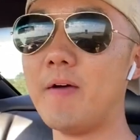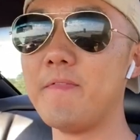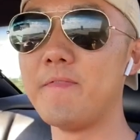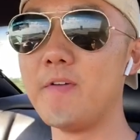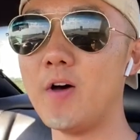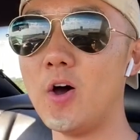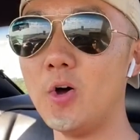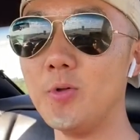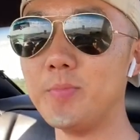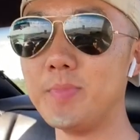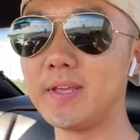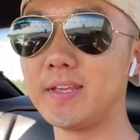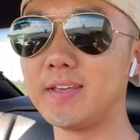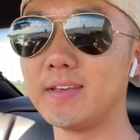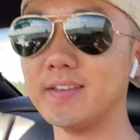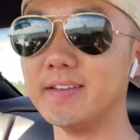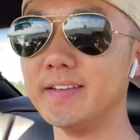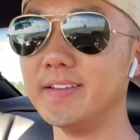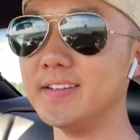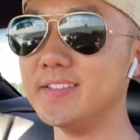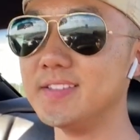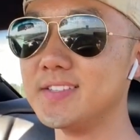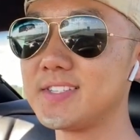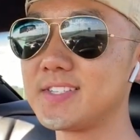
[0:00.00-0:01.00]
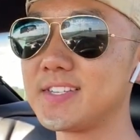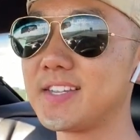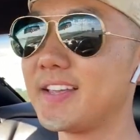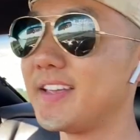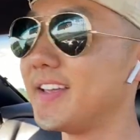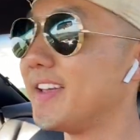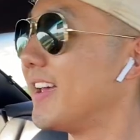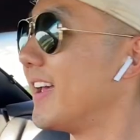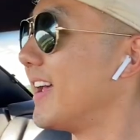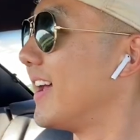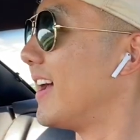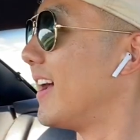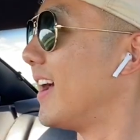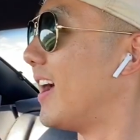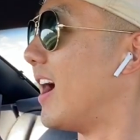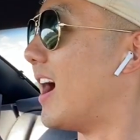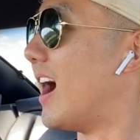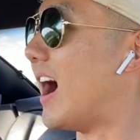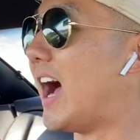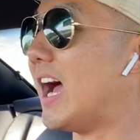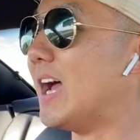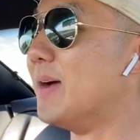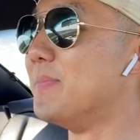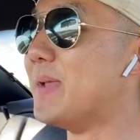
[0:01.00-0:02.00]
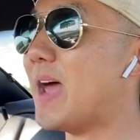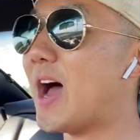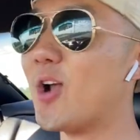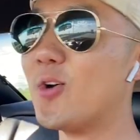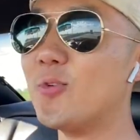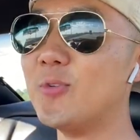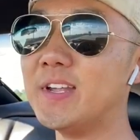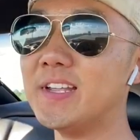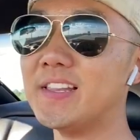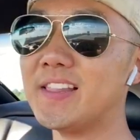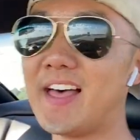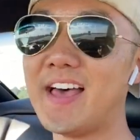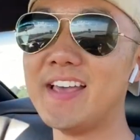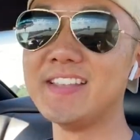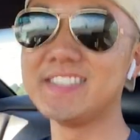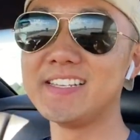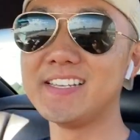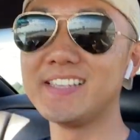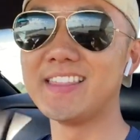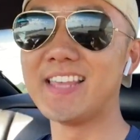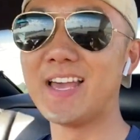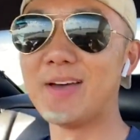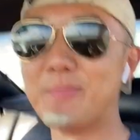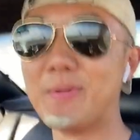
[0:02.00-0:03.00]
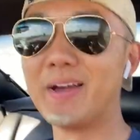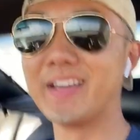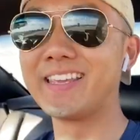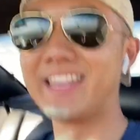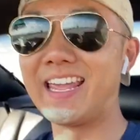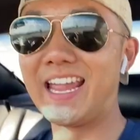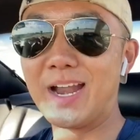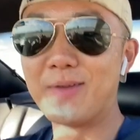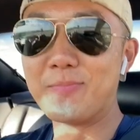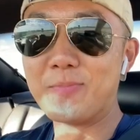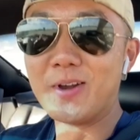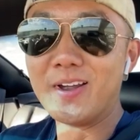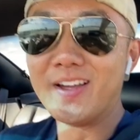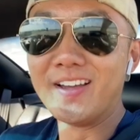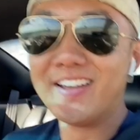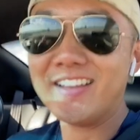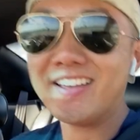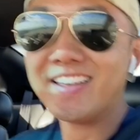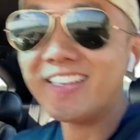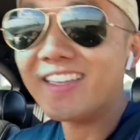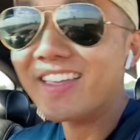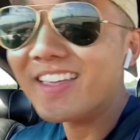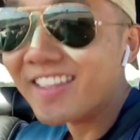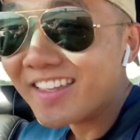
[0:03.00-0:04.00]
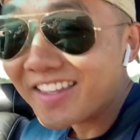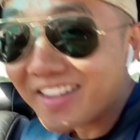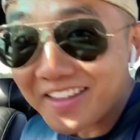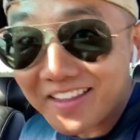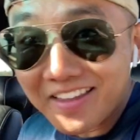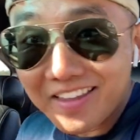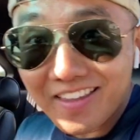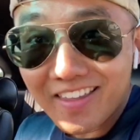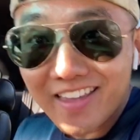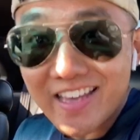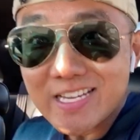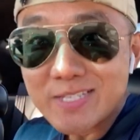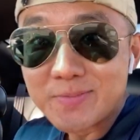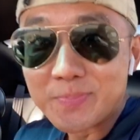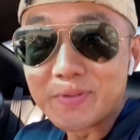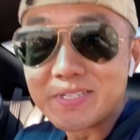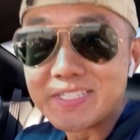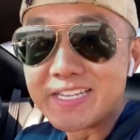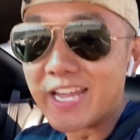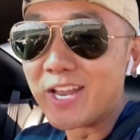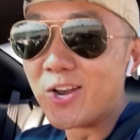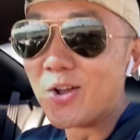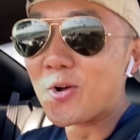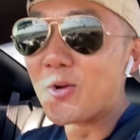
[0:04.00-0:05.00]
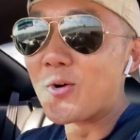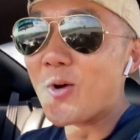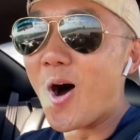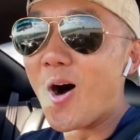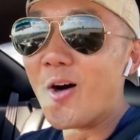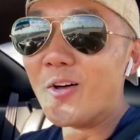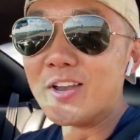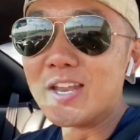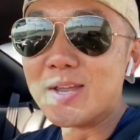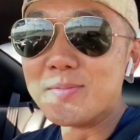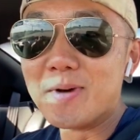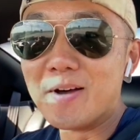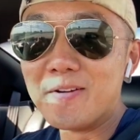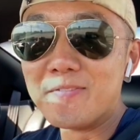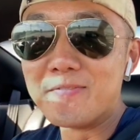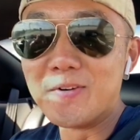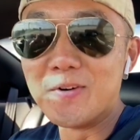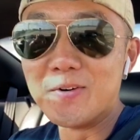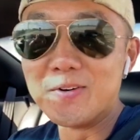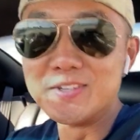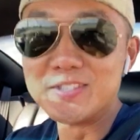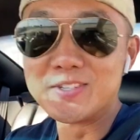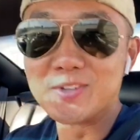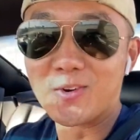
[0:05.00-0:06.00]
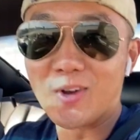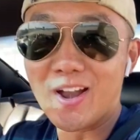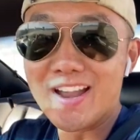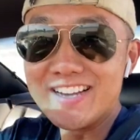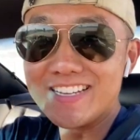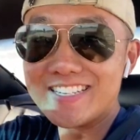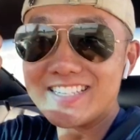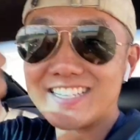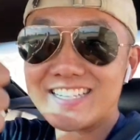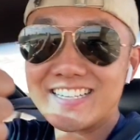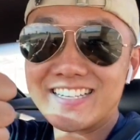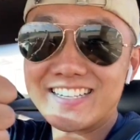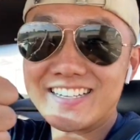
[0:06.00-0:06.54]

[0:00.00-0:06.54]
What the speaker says: phone because I am now realizing that my camera, this potato quality in my phone is great.